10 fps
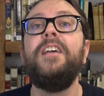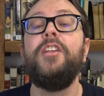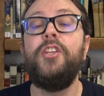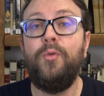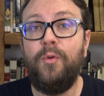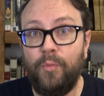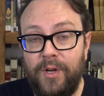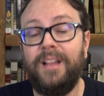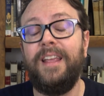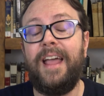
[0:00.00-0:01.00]
You
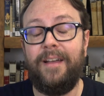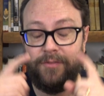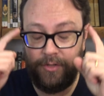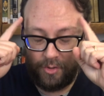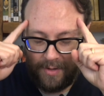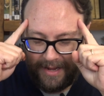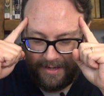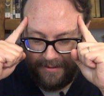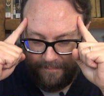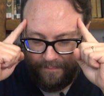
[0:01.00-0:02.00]
really have to try
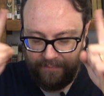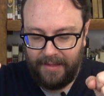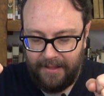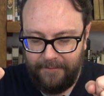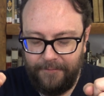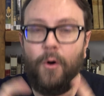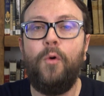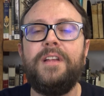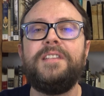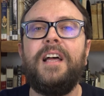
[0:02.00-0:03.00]
to
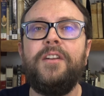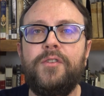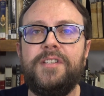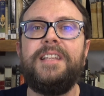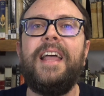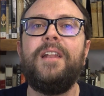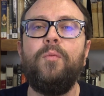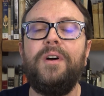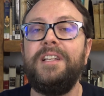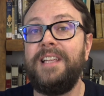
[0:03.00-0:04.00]
focus, understand
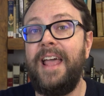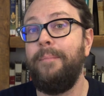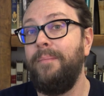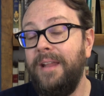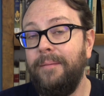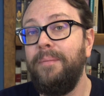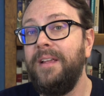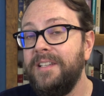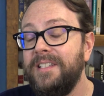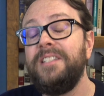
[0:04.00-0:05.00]
what is happening,
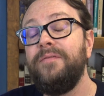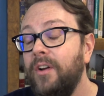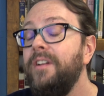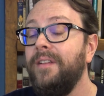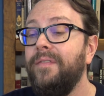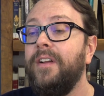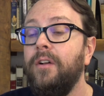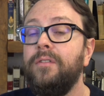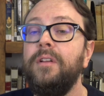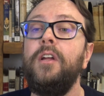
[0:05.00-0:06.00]
because it's very
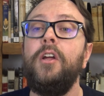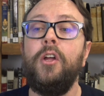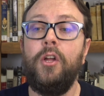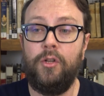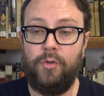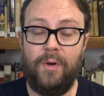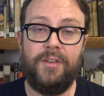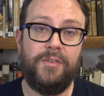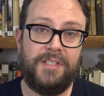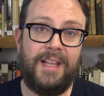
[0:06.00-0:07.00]
difficult to
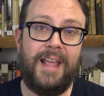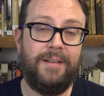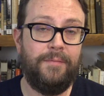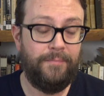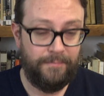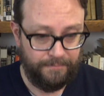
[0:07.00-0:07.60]
understand